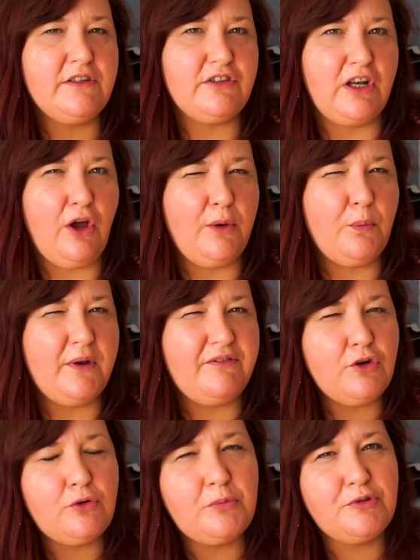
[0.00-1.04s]
so like with
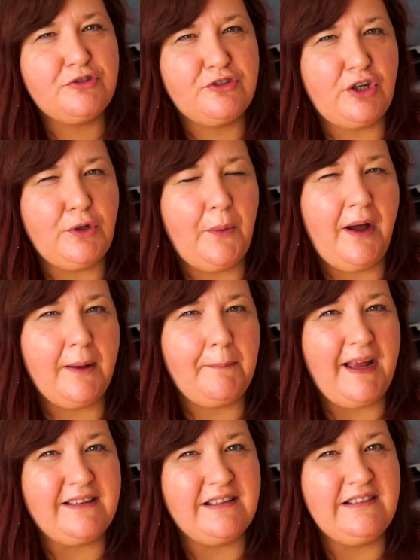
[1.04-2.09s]
normal Style Arc
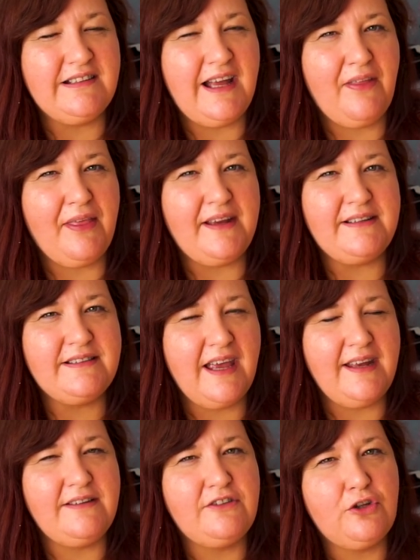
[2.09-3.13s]
patterns now, they
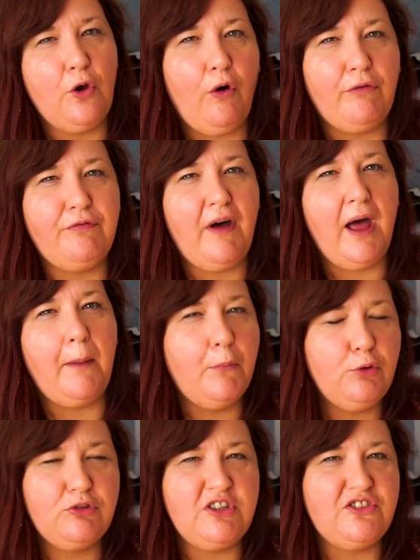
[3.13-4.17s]
tend to offer
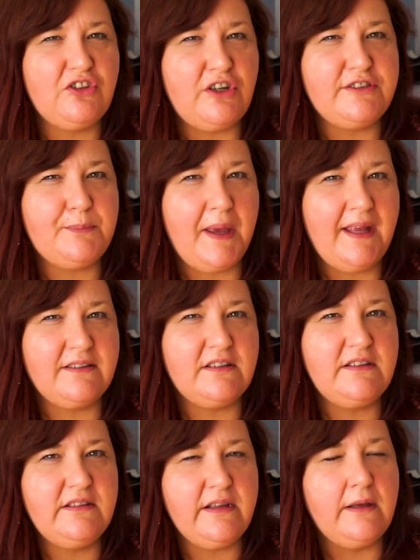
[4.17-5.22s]
multi-size
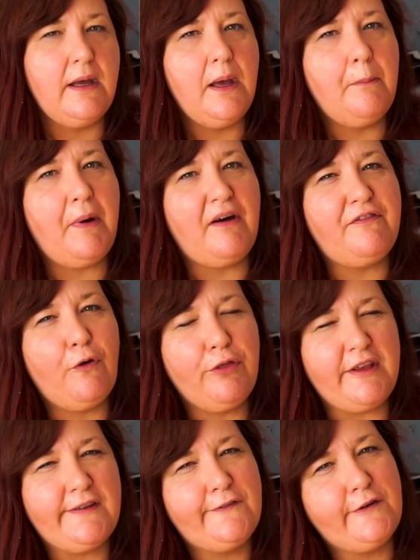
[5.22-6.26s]
patterns, but for
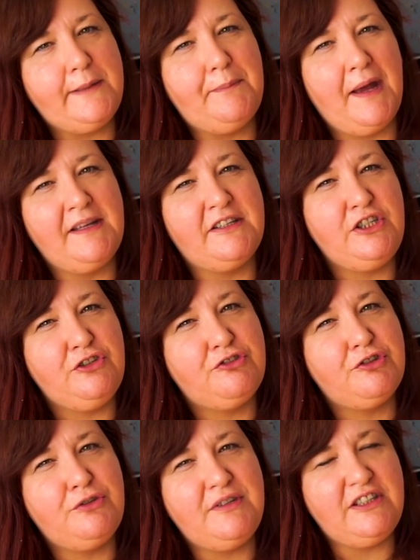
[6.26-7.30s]
this free pattern, you
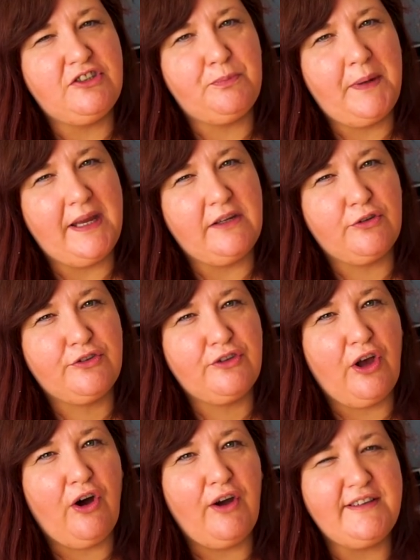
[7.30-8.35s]
do need to pick your
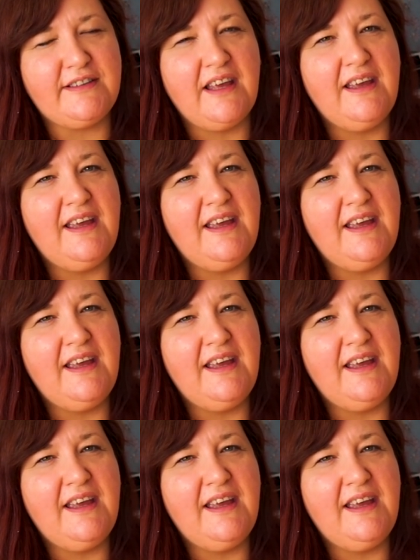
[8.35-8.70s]
size